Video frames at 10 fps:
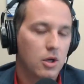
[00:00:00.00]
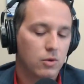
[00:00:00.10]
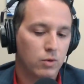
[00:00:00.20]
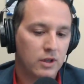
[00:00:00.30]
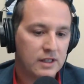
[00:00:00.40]

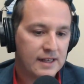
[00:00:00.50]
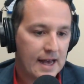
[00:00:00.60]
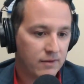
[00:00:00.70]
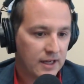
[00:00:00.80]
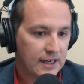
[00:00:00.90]
really
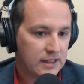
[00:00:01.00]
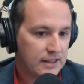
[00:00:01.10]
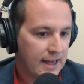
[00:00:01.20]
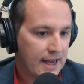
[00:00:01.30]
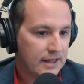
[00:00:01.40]
navigating
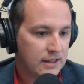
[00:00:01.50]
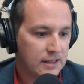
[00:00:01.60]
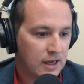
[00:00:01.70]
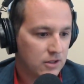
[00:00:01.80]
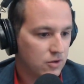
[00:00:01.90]
that and
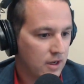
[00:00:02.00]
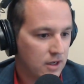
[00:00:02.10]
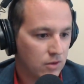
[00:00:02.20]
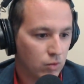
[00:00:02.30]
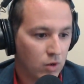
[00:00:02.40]
not
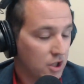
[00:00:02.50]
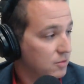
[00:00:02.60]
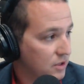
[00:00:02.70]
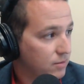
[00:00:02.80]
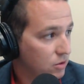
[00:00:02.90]
trying to rush
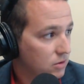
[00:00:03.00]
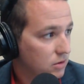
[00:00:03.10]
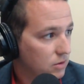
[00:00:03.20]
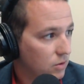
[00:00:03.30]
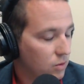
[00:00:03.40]
people
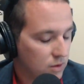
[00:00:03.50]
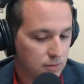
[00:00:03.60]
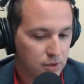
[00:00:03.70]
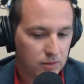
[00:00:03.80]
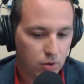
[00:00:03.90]
was a
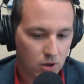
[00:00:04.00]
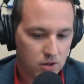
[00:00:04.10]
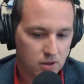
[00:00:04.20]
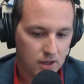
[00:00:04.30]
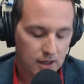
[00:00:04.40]
big part.